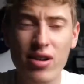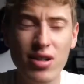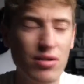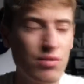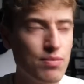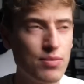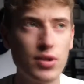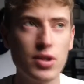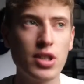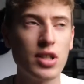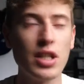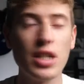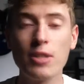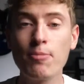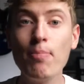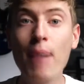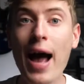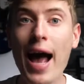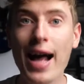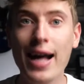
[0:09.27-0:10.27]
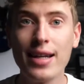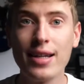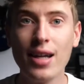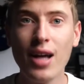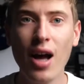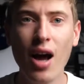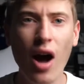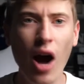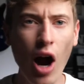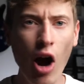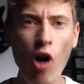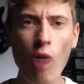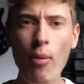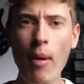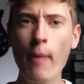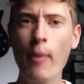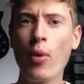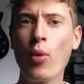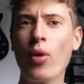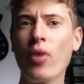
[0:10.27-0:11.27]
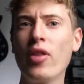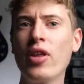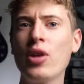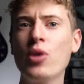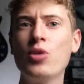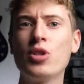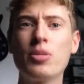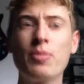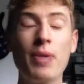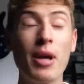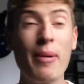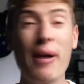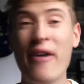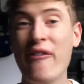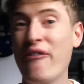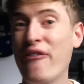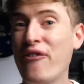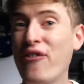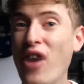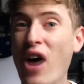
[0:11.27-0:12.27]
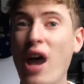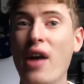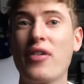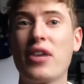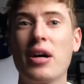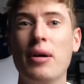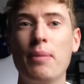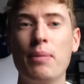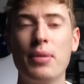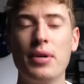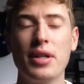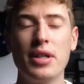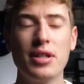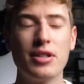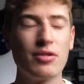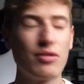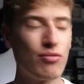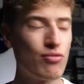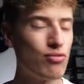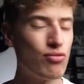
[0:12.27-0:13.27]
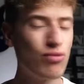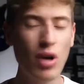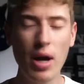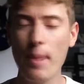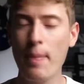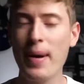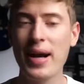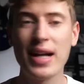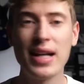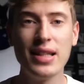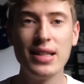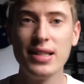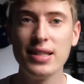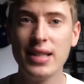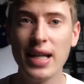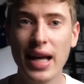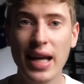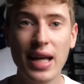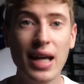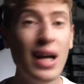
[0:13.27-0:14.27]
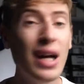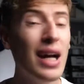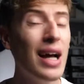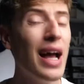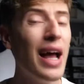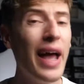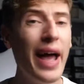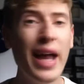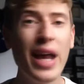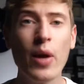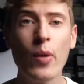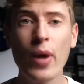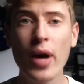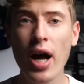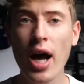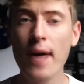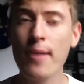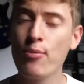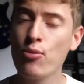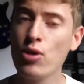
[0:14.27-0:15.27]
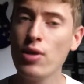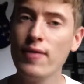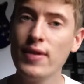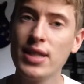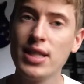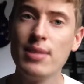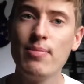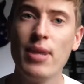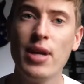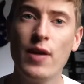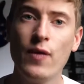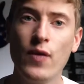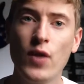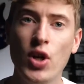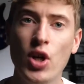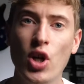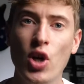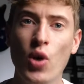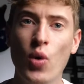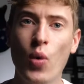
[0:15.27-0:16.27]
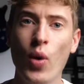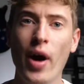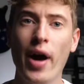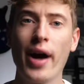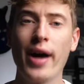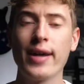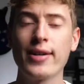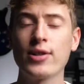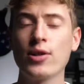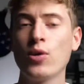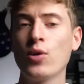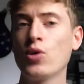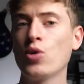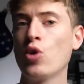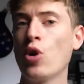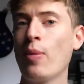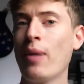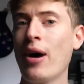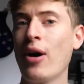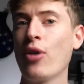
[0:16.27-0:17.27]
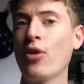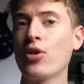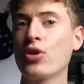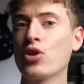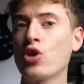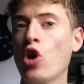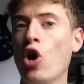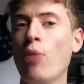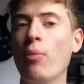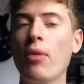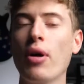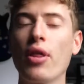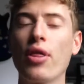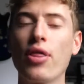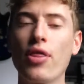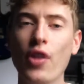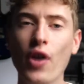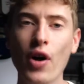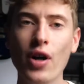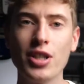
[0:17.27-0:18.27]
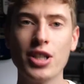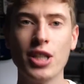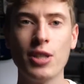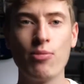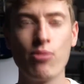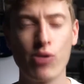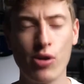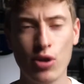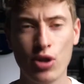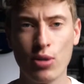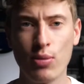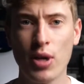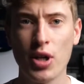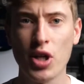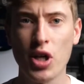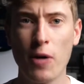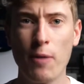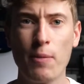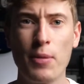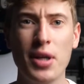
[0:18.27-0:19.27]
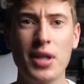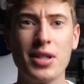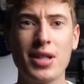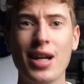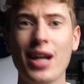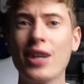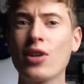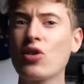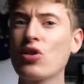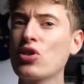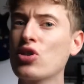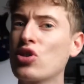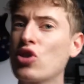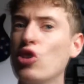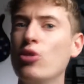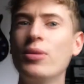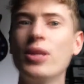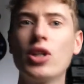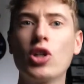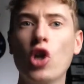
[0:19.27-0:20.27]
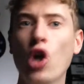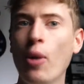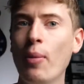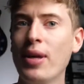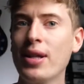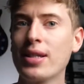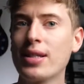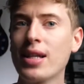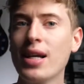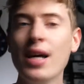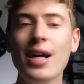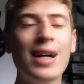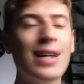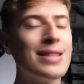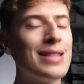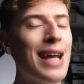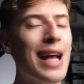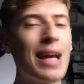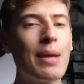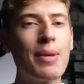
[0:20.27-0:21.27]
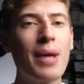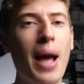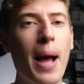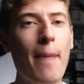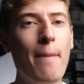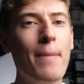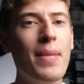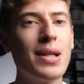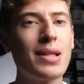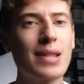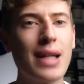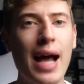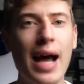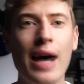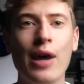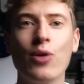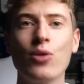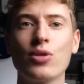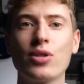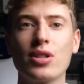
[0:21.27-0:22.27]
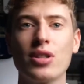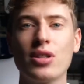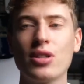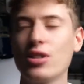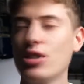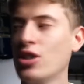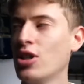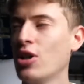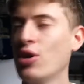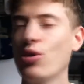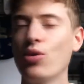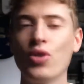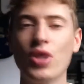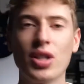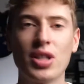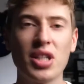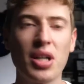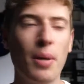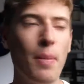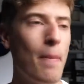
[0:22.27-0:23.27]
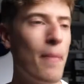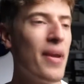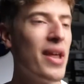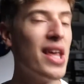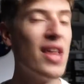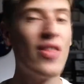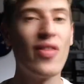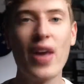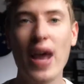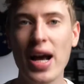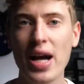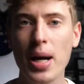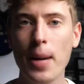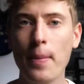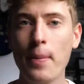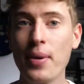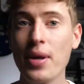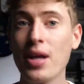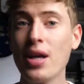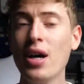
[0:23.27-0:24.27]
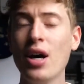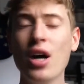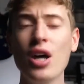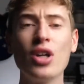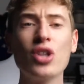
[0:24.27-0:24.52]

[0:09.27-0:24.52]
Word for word: It's just, it's mad. I remember when there used to be about five companies right back in the day. Anyway, I previously made a video where I told you about the top 30 print on demand companies and I got so many comments telling me I missed out, you know, this company and that company.